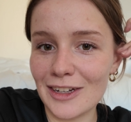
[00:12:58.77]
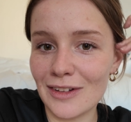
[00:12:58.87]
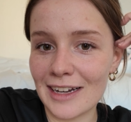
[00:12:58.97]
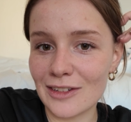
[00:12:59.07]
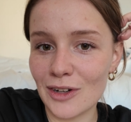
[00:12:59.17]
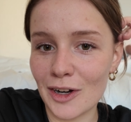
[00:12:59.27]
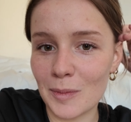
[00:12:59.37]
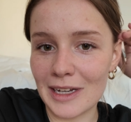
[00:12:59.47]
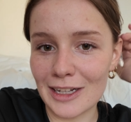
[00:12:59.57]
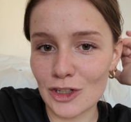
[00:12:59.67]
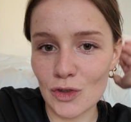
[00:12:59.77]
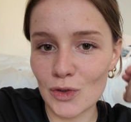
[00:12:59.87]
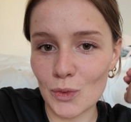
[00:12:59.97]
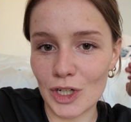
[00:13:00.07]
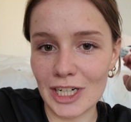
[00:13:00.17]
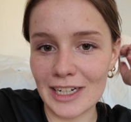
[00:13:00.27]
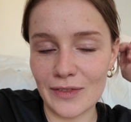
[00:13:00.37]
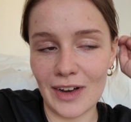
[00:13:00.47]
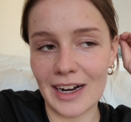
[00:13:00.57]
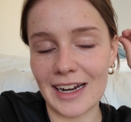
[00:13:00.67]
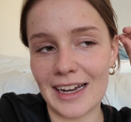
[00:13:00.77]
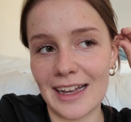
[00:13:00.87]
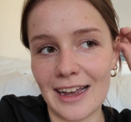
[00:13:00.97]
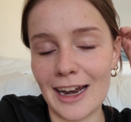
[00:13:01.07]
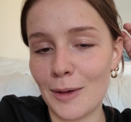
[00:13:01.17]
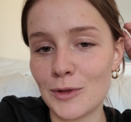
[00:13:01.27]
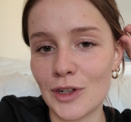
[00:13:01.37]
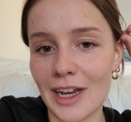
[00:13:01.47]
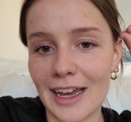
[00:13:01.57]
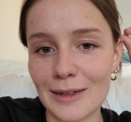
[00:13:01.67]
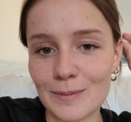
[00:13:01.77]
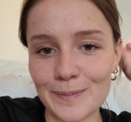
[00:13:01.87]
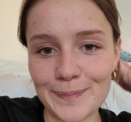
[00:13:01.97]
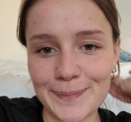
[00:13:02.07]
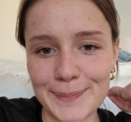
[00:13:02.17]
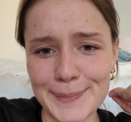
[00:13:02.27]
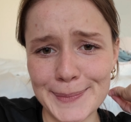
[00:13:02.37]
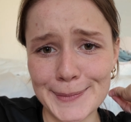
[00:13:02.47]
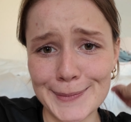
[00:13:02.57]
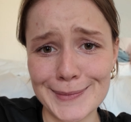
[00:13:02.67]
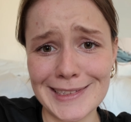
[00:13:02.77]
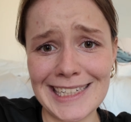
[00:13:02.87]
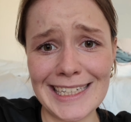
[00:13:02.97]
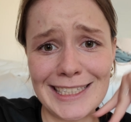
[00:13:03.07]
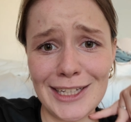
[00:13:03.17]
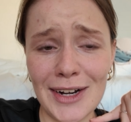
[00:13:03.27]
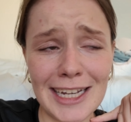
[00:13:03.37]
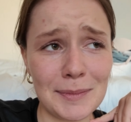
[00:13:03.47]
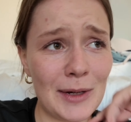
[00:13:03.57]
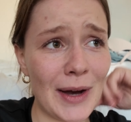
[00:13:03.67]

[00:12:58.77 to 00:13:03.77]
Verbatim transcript: Your legs are gonna be sore as fuck, and I'm doing it. Don't ask me